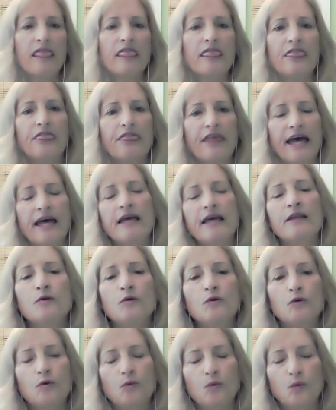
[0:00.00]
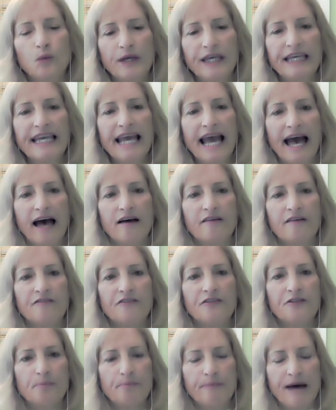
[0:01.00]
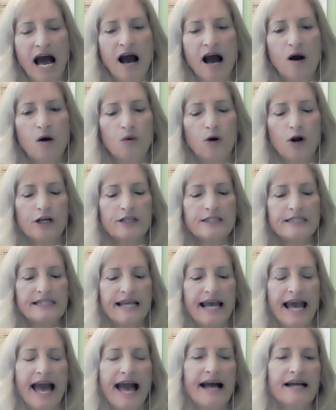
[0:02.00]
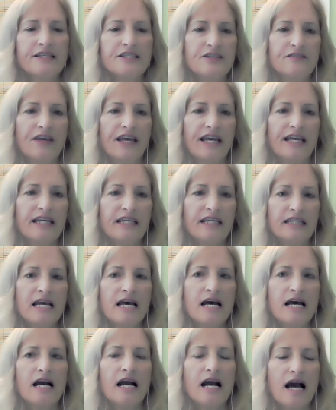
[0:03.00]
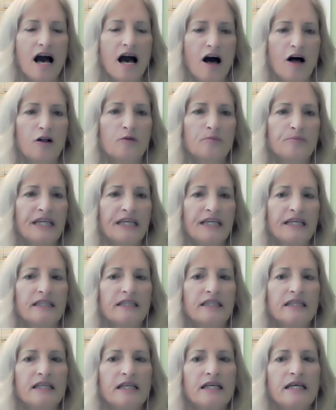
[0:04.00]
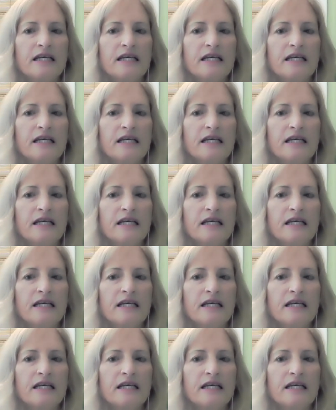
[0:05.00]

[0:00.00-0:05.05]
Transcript: then we have the power to activate calming,